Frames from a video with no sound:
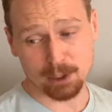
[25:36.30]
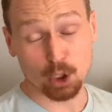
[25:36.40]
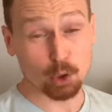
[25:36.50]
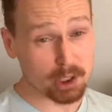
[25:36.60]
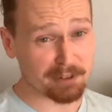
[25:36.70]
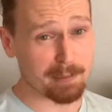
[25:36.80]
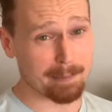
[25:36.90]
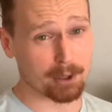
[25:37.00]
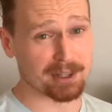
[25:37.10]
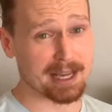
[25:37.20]
Usually for my
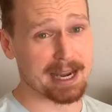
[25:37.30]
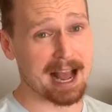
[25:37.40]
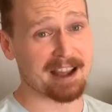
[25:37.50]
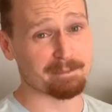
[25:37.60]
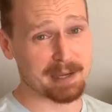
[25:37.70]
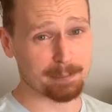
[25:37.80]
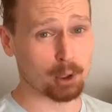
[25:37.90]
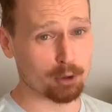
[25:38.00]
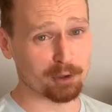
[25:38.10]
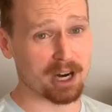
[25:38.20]
birthday, I have
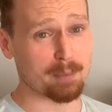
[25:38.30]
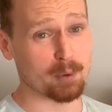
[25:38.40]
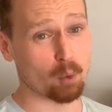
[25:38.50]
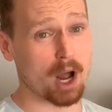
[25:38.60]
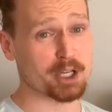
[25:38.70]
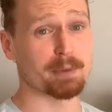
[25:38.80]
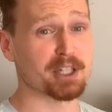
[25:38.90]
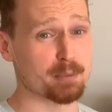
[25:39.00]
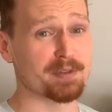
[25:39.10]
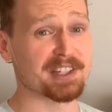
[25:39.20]
people over, and we watch a
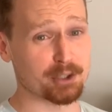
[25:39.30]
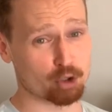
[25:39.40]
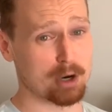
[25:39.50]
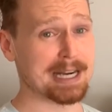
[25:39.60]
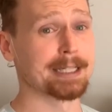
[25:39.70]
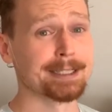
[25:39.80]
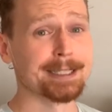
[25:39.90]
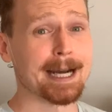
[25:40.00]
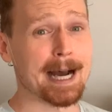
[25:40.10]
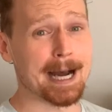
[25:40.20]
bunch of movies and drink.
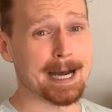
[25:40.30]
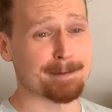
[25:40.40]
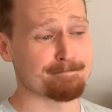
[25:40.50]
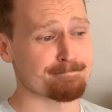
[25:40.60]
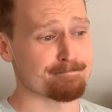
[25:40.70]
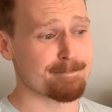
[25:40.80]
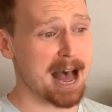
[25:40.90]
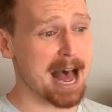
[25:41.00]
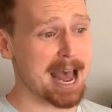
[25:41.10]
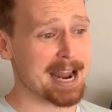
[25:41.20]

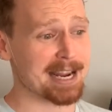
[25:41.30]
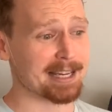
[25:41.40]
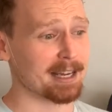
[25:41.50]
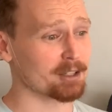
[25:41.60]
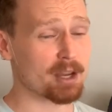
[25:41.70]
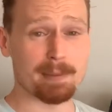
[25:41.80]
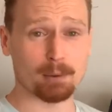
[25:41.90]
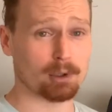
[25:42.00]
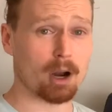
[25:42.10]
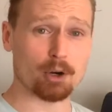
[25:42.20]
Some
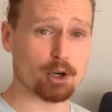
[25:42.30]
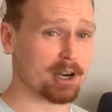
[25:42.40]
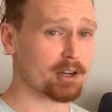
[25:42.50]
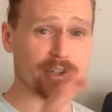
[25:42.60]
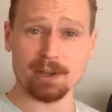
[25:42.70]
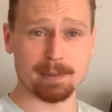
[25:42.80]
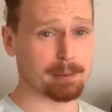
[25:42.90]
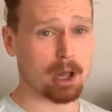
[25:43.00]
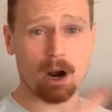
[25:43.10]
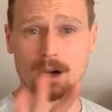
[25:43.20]
people aren't drinkers, some
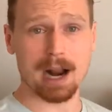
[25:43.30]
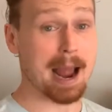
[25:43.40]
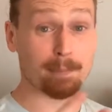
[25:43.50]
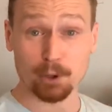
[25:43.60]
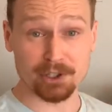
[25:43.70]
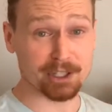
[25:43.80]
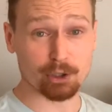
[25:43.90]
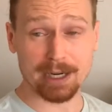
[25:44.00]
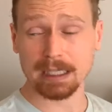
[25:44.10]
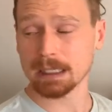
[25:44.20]
people are. I personally
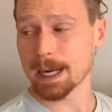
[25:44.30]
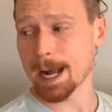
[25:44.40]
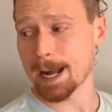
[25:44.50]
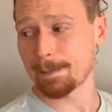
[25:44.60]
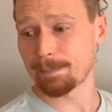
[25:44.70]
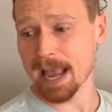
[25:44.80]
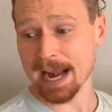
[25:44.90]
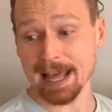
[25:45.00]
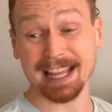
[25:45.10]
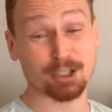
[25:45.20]
drink,
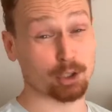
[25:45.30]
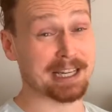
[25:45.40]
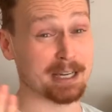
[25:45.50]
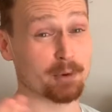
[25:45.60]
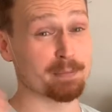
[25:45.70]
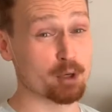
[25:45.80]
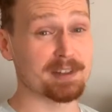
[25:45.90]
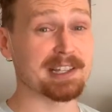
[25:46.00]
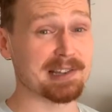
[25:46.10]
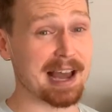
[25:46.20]
and I like drinking with
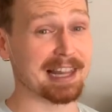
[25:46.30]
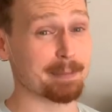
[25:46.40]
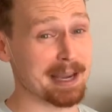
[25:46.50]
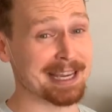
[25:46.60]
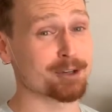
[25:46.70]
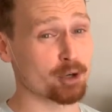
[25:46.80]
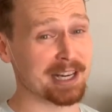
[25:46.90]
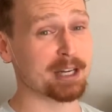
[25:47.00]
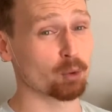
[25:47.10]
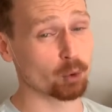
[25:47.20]
movies. I like making
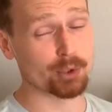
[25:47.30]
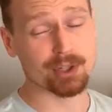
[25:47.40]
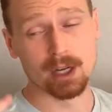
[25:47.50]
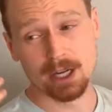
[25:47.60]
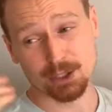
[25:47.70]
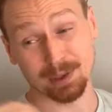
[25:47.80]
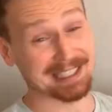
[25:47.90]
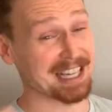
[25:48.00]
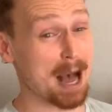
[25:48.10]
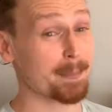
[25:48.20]
drinking rules. So,
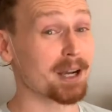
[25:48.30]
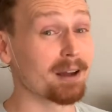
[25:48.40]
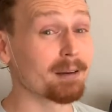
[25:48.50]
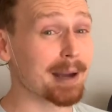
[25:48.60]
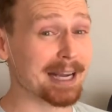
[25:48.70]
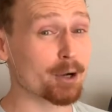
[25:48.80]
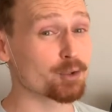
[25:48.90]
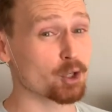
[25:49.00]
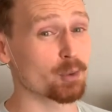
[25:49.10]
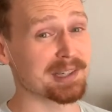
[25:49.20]
like, Top Gun, my
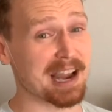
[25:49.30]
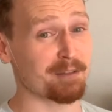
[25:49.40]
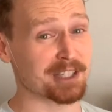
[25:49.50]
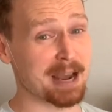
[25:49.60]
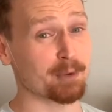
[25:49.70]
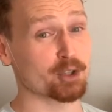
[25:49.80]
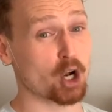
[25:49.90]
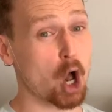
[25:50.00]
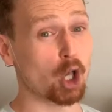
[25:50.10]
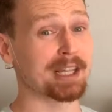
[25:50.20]
go-to is every time there's a
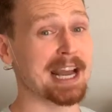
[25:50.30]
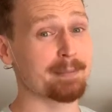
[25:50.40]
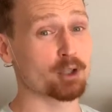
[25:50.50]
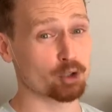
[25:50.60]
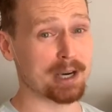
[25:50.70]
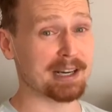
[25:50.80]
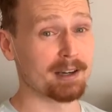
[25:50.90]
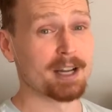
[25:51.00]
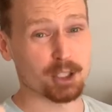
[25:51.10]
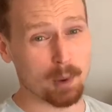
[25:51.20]
call name, you drink.
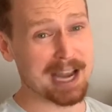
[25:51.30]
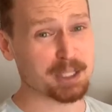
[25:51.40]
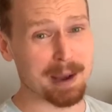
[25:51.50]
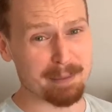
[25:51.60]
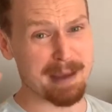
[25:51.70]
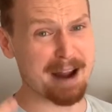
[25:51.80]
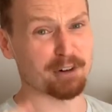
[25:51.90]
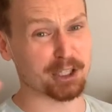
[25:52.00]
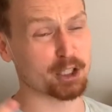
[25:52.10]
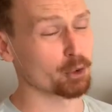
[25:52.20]
So Iceman,
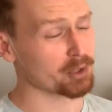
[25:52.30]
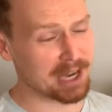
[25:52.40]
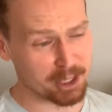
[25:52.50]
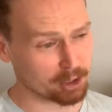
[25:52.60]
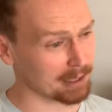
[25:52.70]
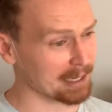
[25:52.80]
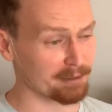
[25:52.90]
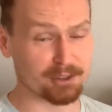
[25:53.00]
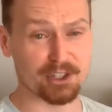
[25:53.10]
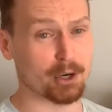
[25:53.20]
Maverick, Goose, and you're like
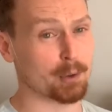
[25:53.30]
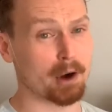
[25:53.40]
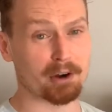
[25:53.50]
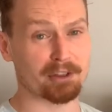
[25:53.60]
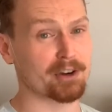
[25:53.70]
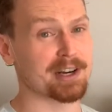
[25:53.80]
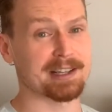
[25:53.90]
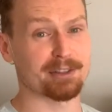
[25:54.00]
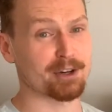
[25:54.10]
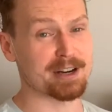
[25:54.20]
Zero Dark
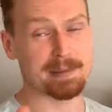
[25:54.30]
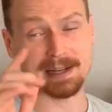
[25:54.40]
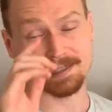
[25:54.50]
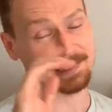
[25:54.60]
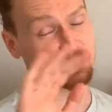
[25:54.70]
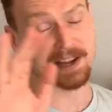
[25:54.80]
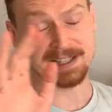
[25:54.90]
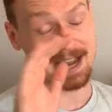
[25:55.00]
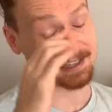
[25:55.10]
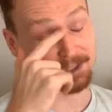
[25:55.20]
30 in 30 minutes. It's a
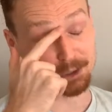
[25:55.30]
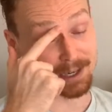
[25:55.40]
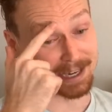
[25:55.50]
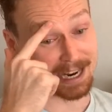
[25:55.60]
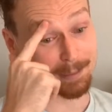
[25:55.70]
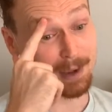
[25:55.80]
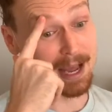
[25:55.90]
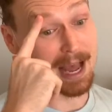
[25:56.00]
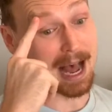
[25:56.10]
fantastic drinking game.